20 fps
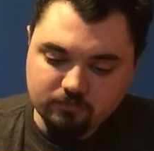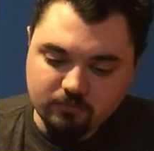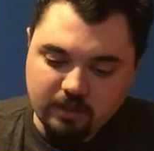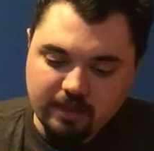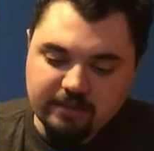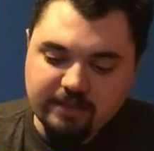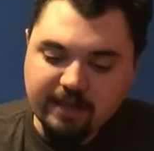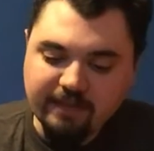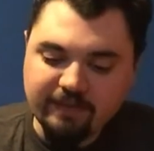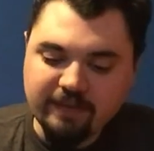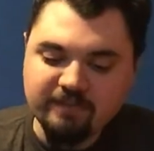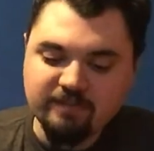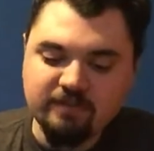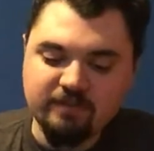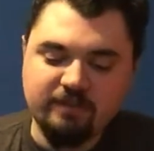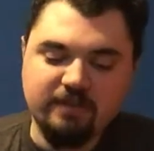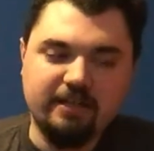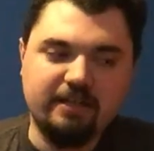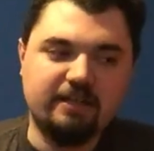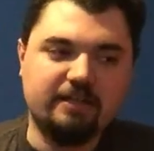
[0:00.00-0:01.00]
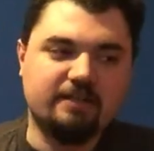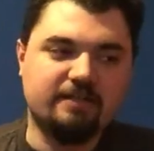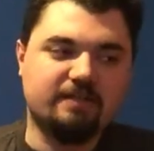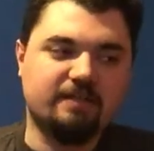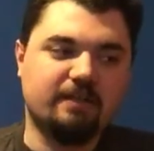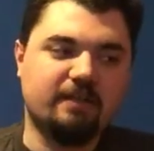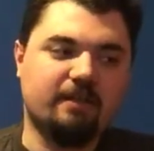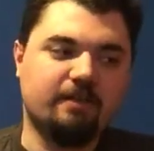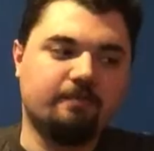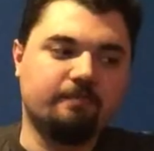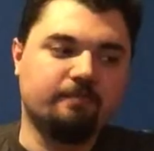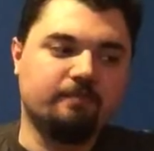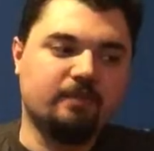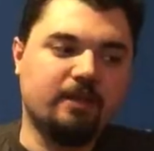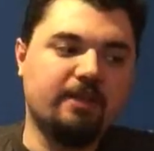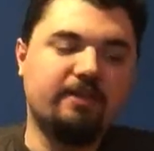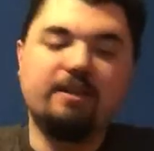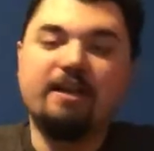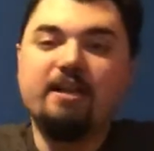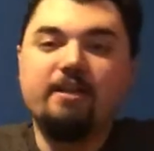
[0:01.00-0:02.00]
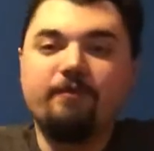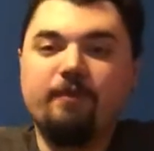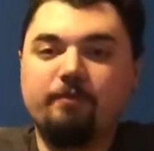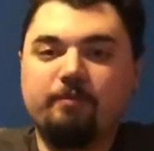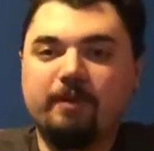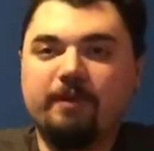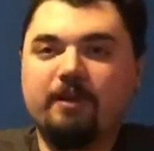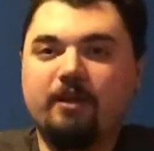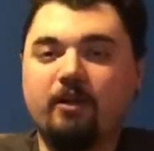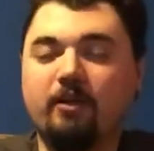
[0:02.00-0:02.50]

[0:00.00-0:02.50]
And yeah, that's the thing is, um, and they even bring,